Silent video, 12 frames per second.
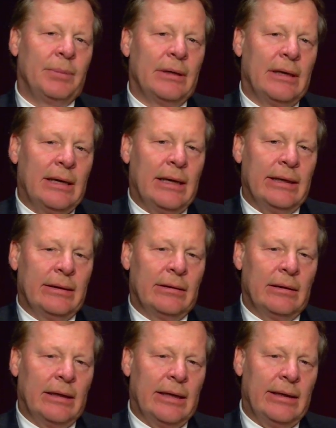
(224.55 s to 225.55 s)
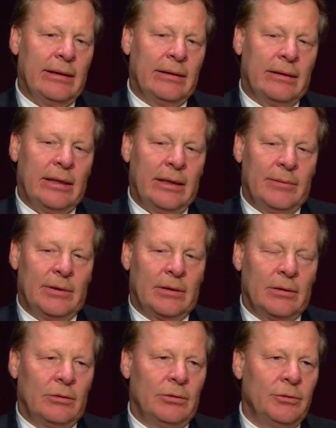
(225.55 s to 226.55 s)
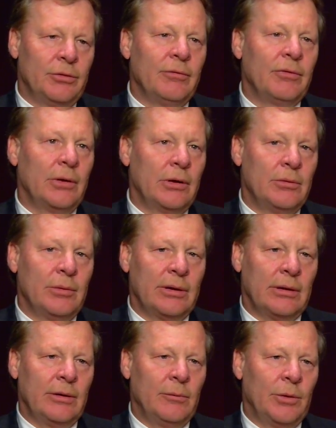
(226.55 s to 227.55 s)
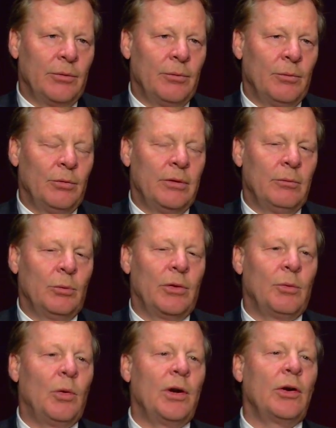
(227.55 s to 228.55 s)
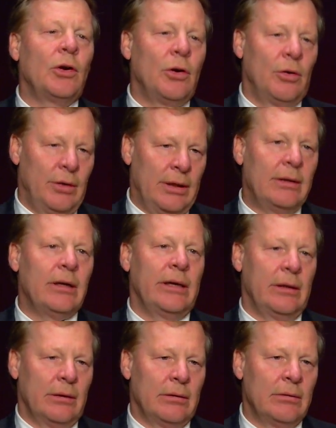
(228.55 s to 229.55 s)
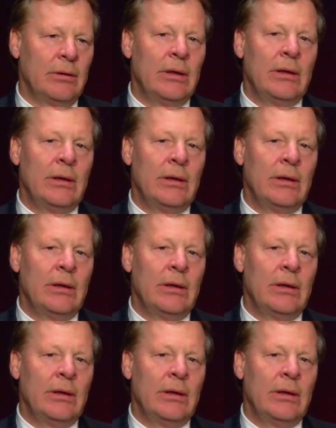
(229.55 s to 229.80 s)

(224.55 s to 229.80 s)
But I came to the conclusion very quickly with what occurred at Tyco.